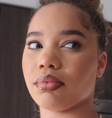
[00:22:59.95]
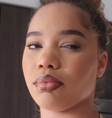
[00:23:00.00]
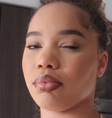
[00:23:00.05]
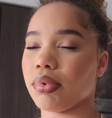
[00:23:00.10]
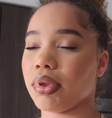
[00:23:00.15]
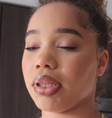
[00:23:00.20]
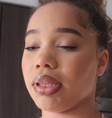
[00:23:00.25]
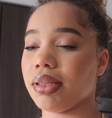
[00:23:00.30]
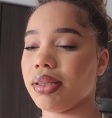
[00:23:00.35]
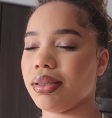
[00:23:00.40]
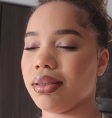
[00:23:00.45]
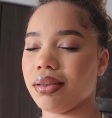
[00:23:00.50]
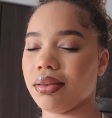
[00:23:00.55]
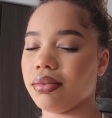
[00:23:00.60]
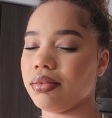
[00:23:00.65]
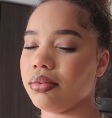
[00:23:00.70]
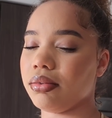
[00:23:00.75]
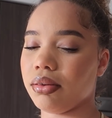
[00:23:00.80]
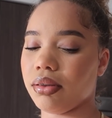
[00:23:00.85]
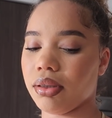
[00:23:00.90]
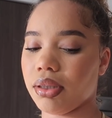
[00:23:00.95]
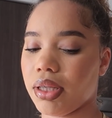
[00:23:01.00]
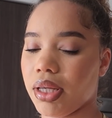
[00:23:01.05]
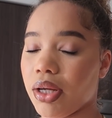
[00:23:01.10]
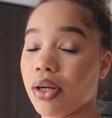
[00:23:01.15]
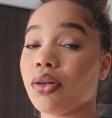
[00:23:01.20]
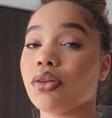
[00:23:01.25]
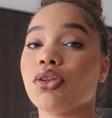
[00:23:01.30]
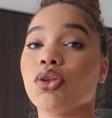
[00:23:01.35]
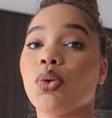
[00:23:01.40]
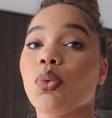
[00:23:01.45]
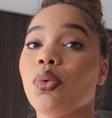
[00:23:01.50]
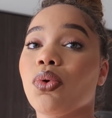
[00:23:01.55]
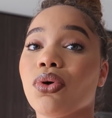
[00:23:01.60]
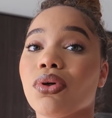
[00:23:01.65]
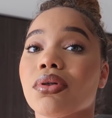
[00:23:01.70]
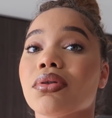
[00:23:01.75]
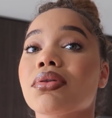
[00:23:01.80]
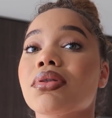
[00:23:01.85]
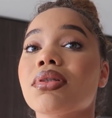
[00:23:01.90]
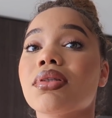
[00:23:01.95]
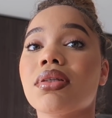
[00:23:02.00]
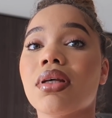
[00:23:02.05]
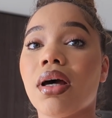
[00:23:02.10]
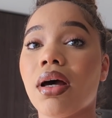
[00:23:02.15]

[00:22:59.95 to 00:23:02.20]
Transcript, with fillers: really geared towards